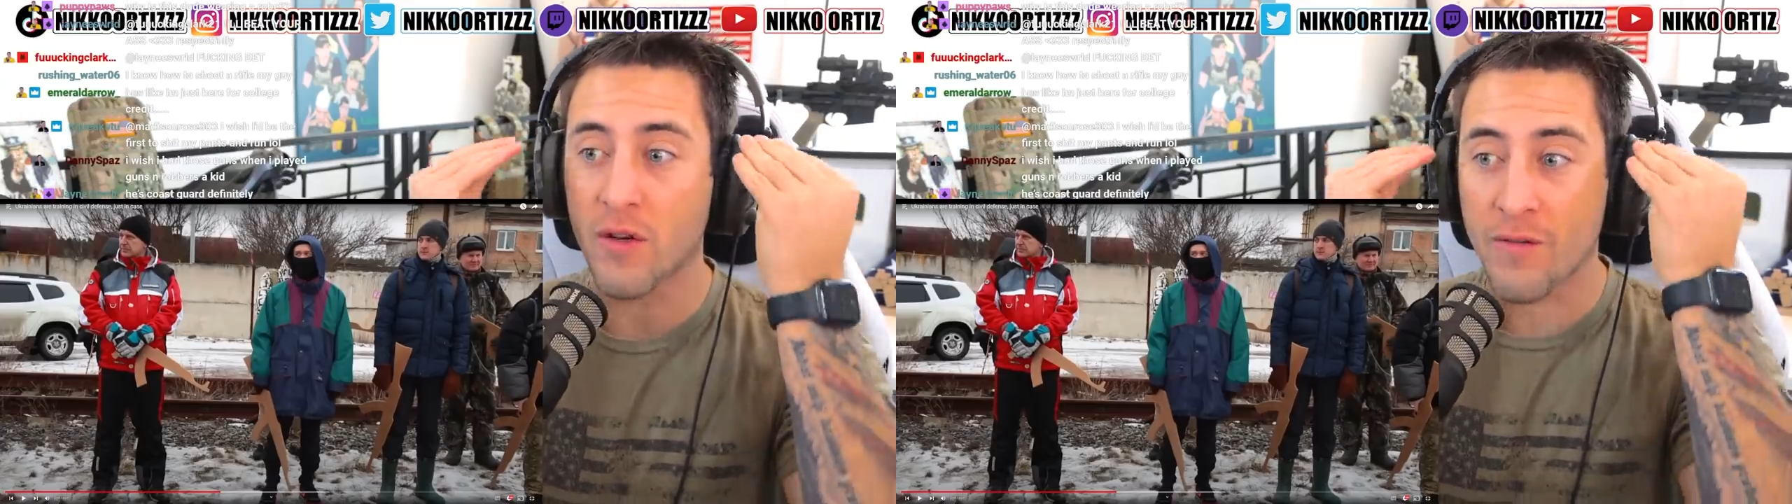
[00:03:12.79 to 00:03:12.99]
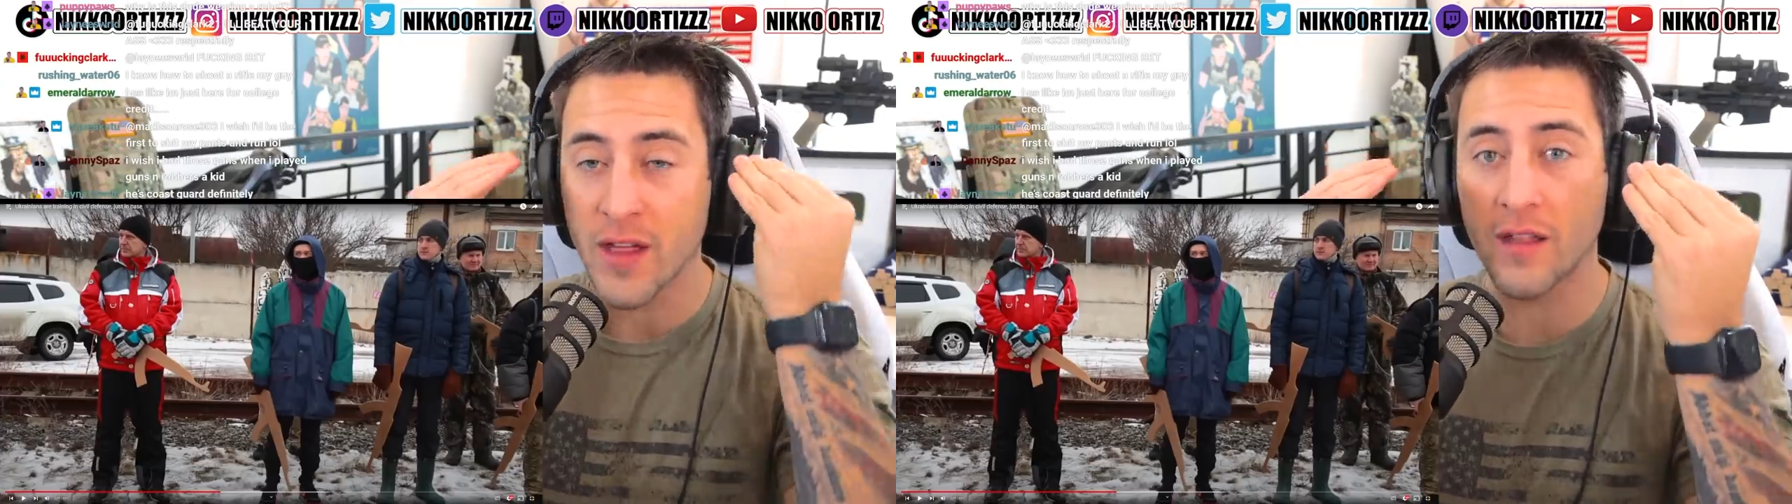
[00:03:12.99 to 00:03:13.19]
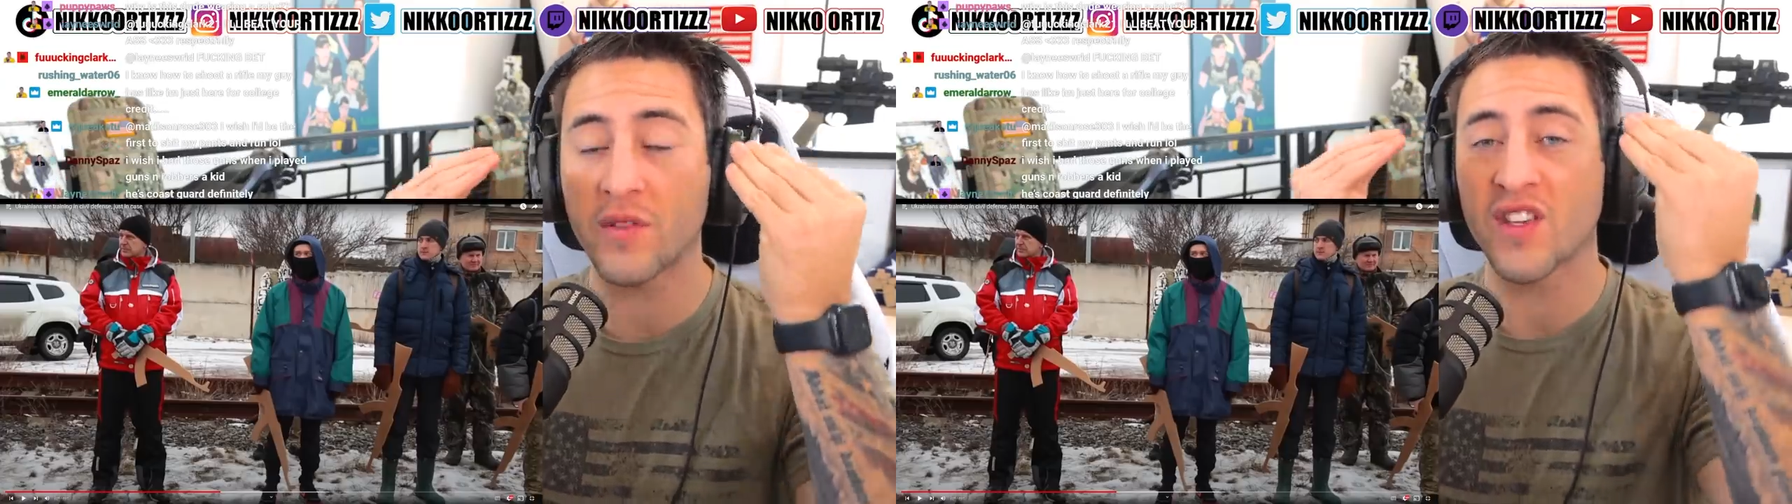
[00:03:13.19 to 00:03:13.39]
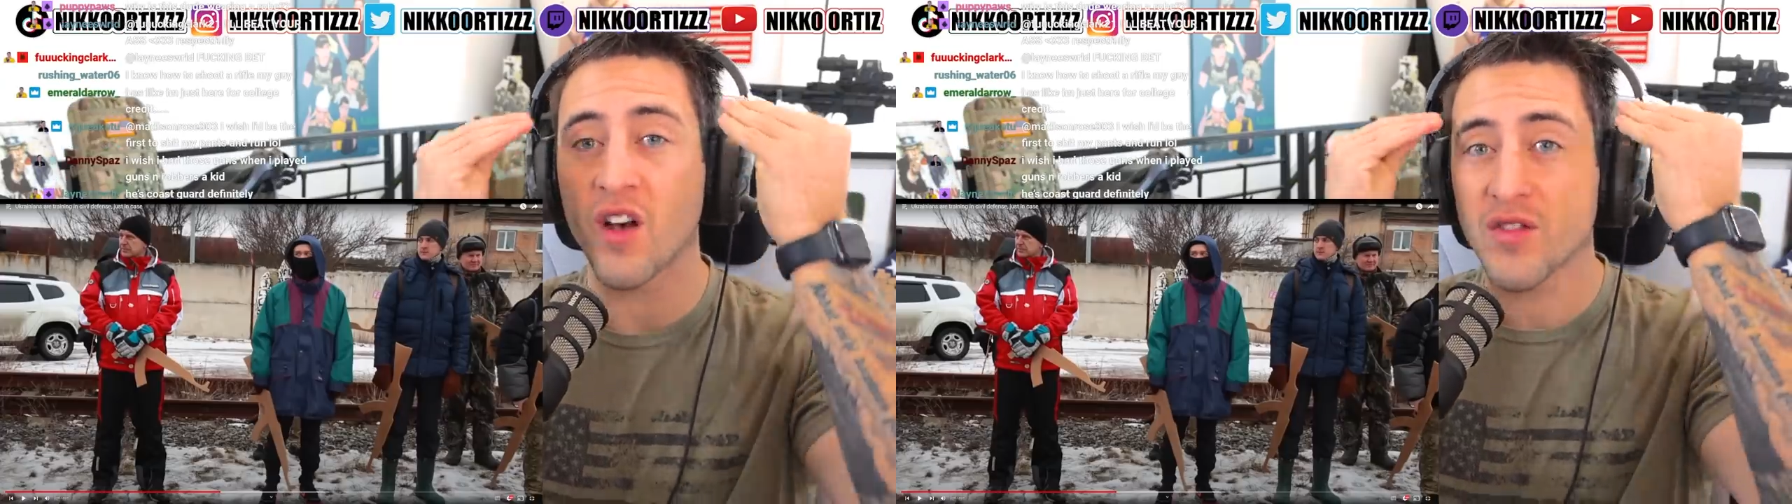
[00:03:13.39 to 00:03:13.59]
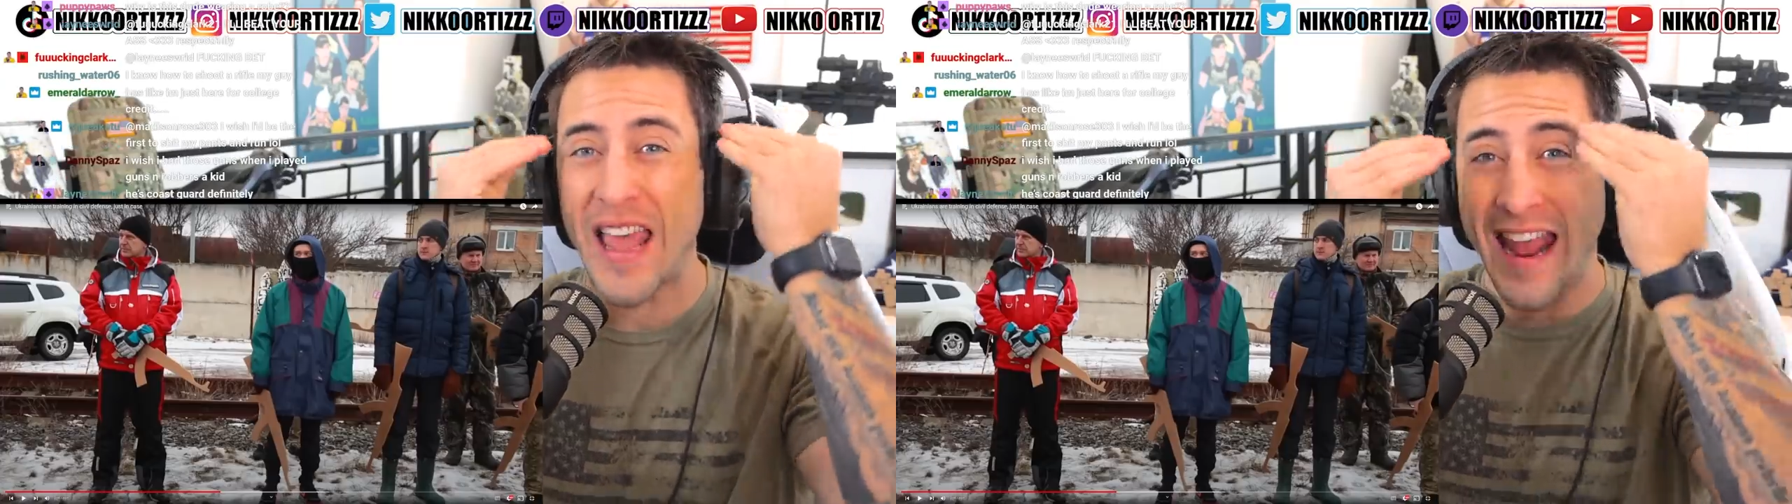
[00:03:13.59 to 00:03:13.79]
defend
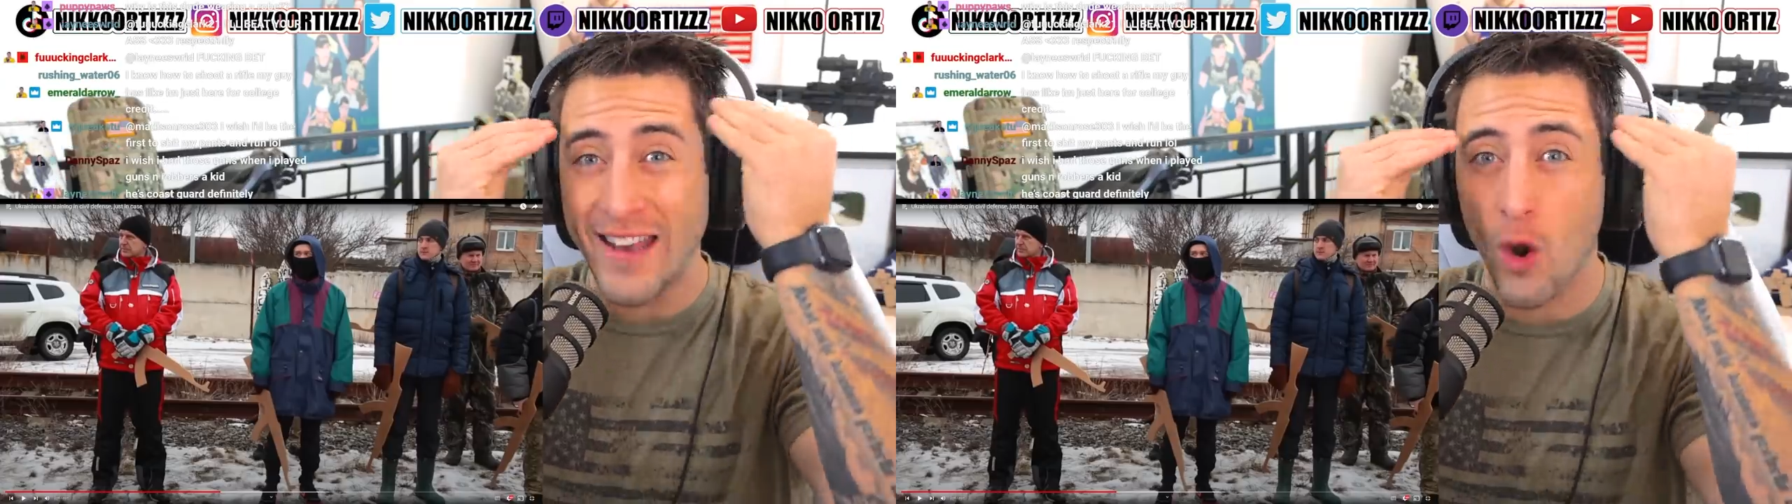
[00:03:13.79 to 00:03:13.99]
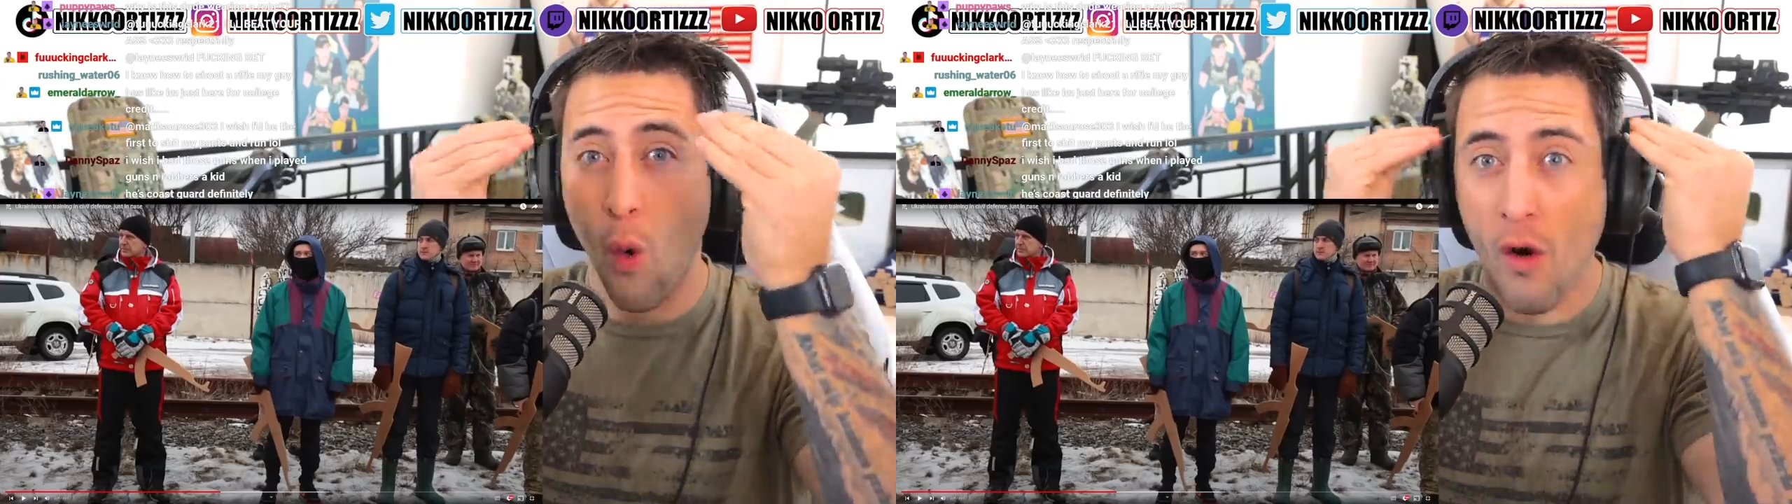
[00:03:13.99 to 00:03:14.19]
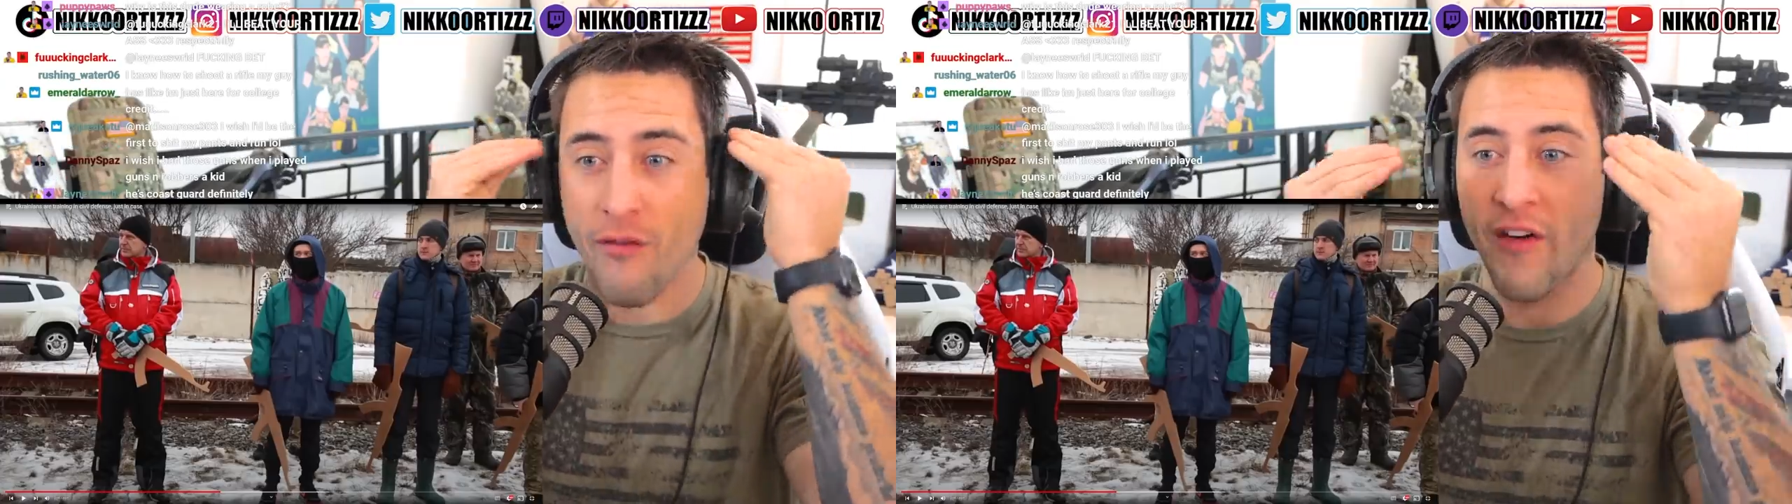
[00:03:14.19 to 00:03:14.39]
themselves and or